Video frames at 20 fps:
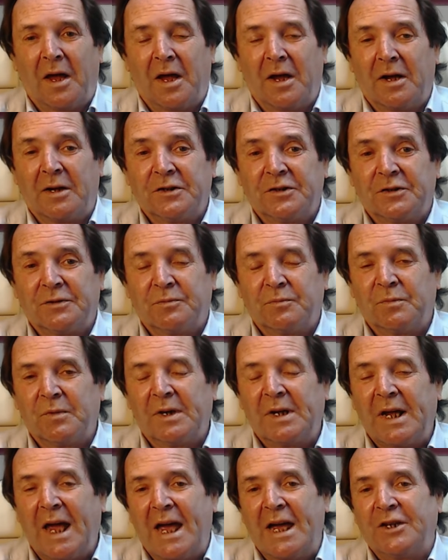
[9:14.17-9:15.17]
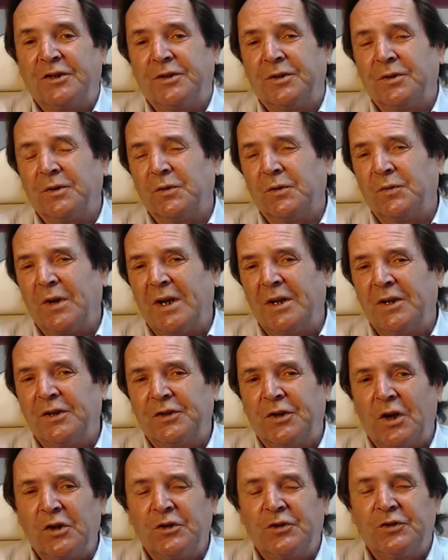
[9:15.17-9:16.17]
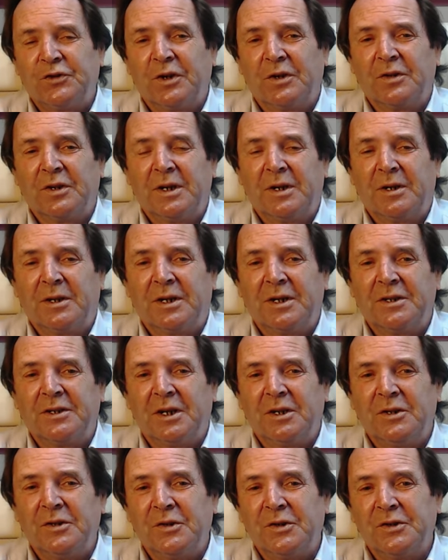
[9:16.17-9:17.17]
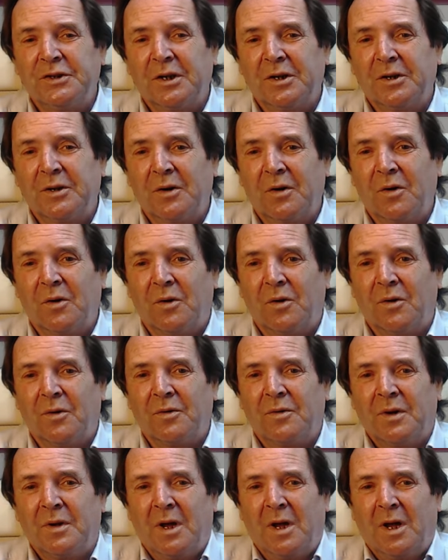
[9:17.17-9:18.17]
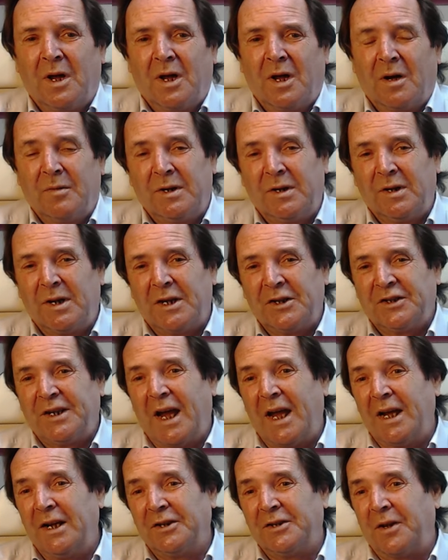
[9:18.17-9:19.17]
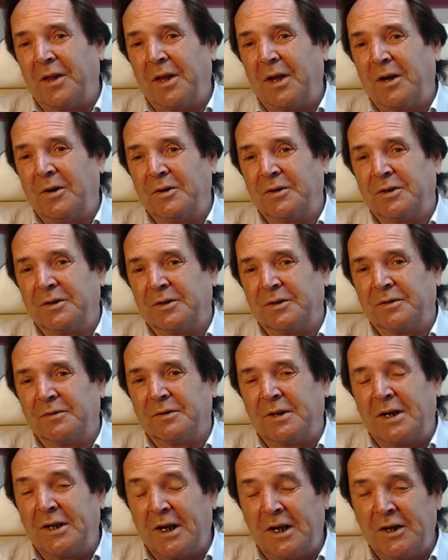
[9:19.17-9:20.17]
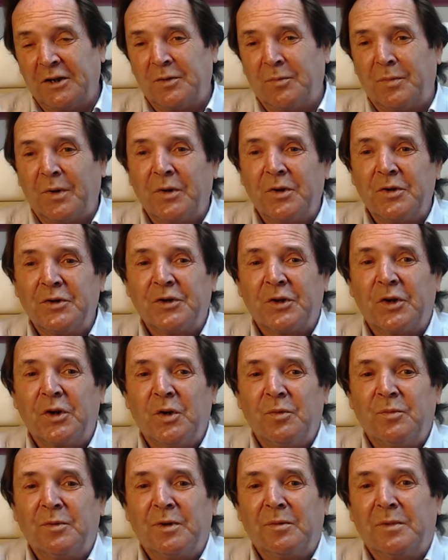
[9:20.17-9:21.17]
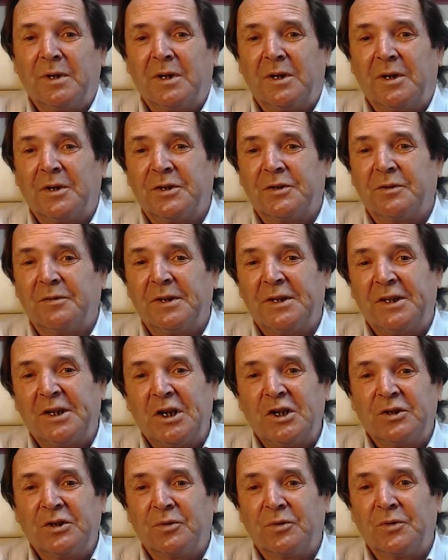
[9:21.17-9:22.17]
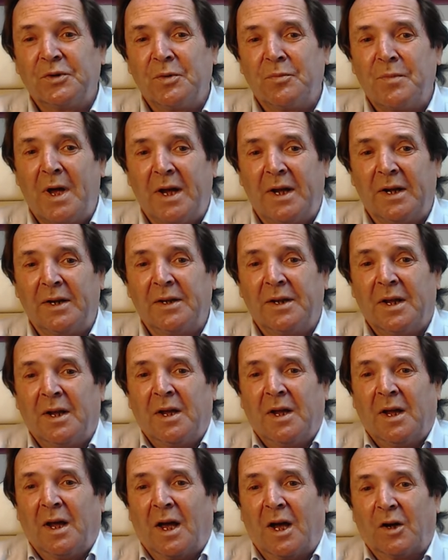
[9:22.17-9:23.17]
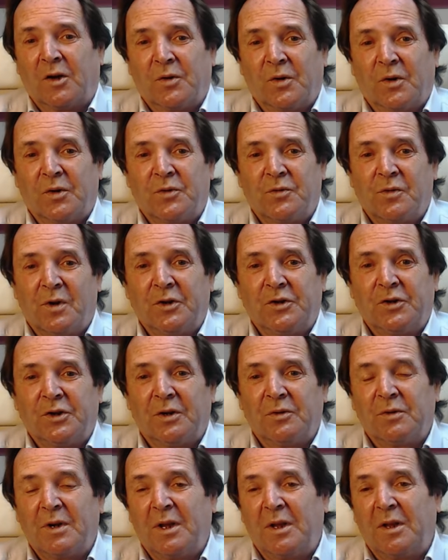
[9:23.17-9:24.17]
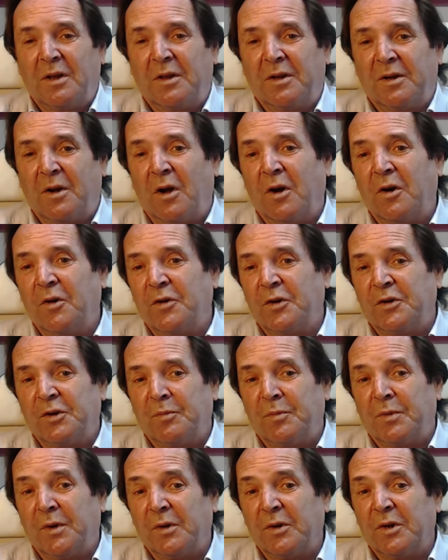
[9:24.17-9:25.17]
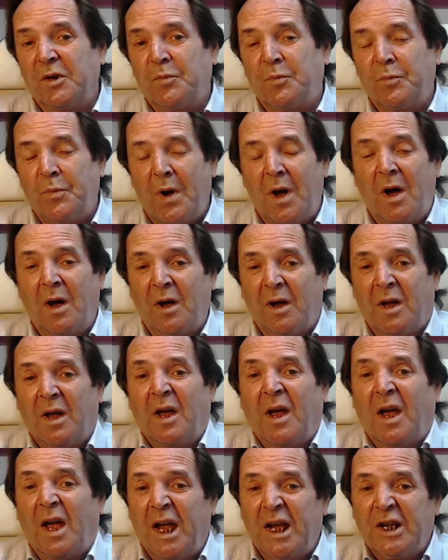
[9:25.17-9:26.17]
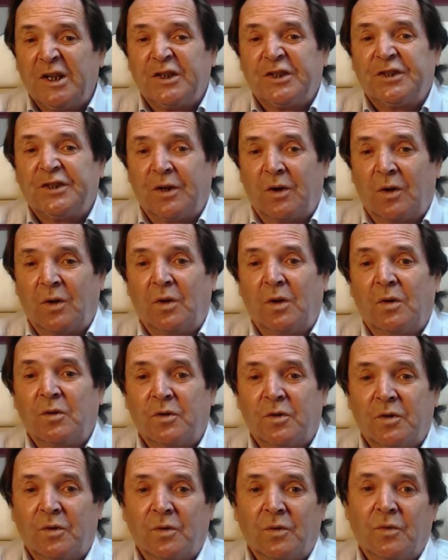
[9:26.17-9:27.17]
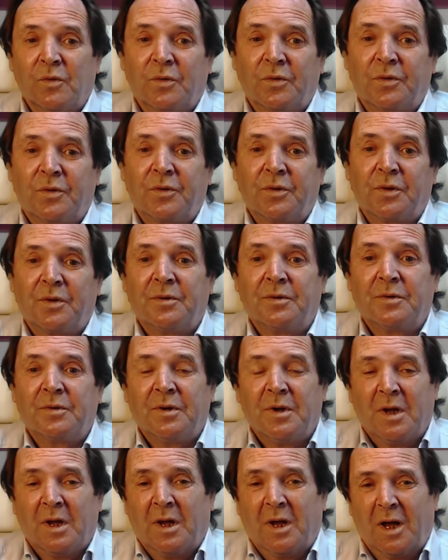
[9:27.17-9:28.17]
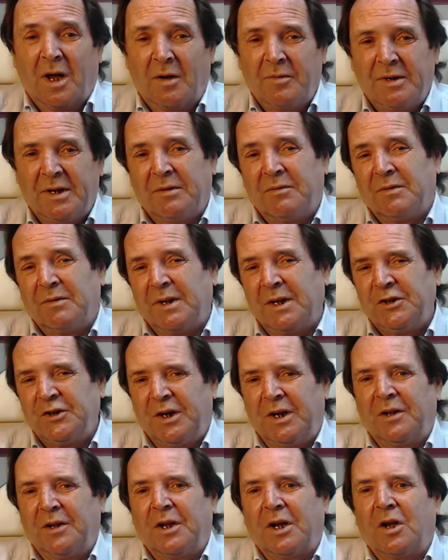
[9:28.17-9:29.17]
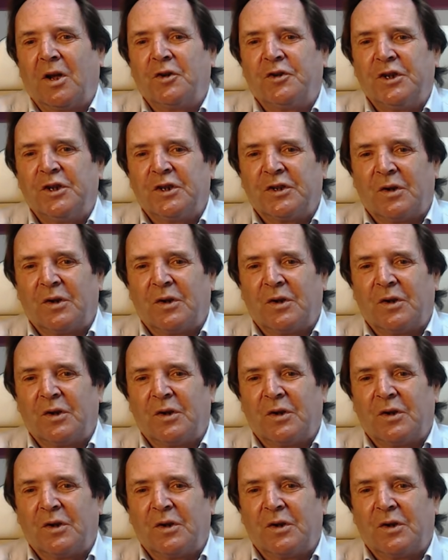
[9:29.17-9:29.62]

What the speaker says: as gas use industrially continues to grow. I mean, that's tens of billions of cubic metres of additional demand across Russia rather than hundreds of billions, but it's still growth. I mean, this year the country's